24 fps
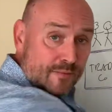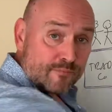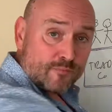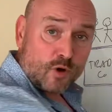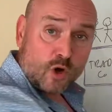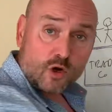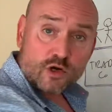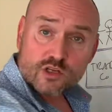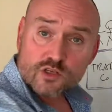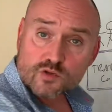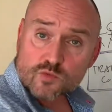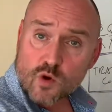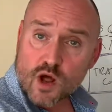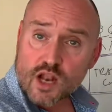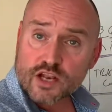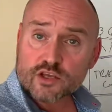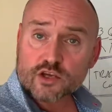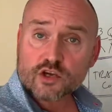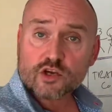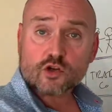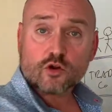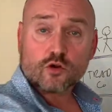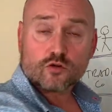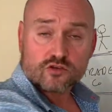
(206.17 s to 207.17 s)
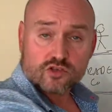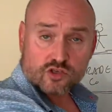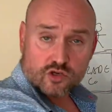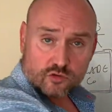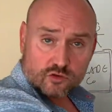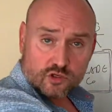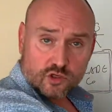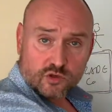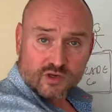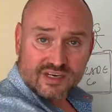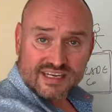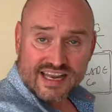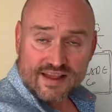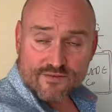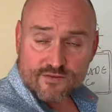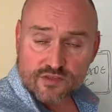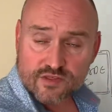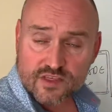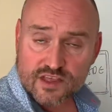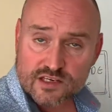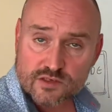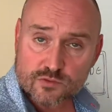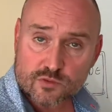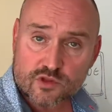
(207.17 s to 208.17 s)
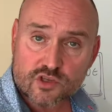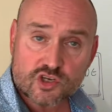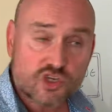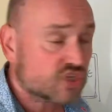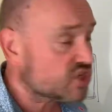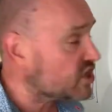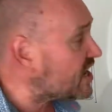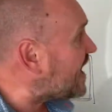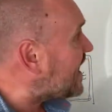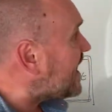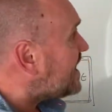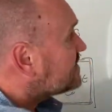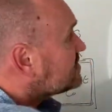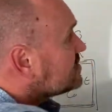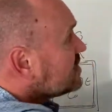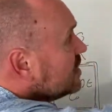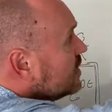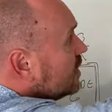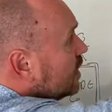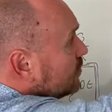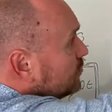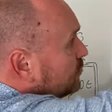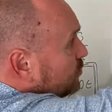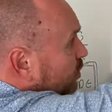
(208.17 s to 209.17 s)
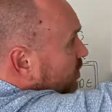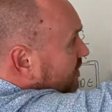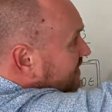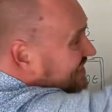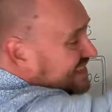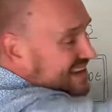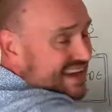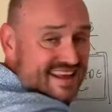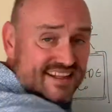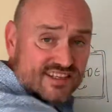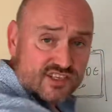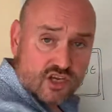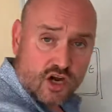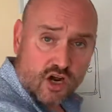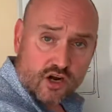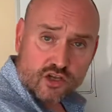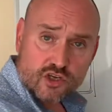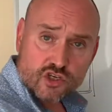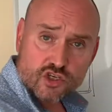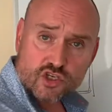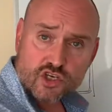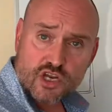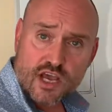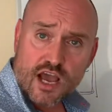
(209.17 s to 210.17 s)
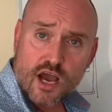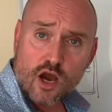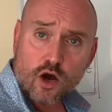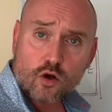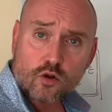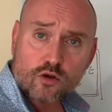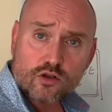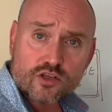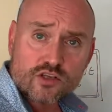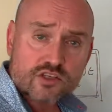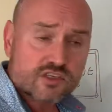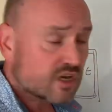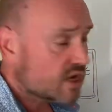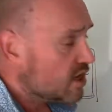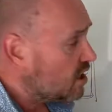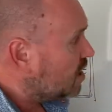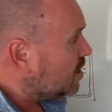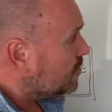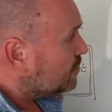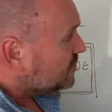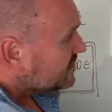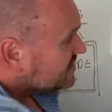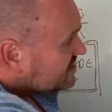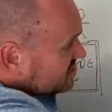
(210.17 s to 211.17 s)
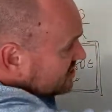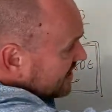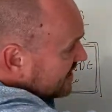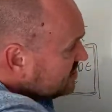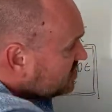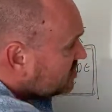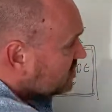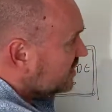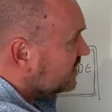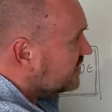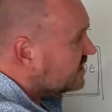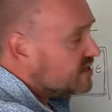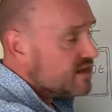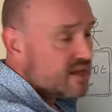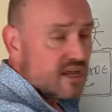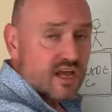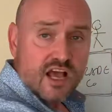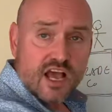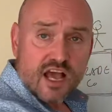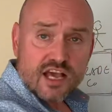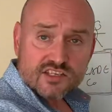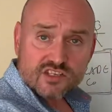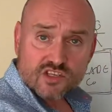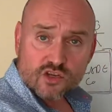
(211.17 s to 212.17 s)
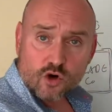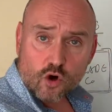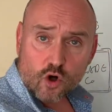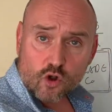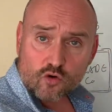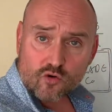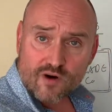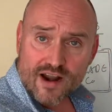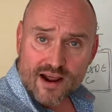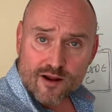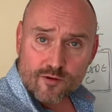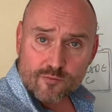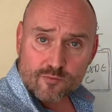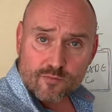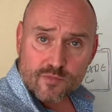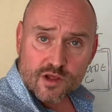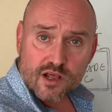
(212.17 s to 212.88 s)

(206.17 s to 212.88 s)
point as well, you can also do clever things with the shares and put kids on as shareholders. But essentially, as an all-round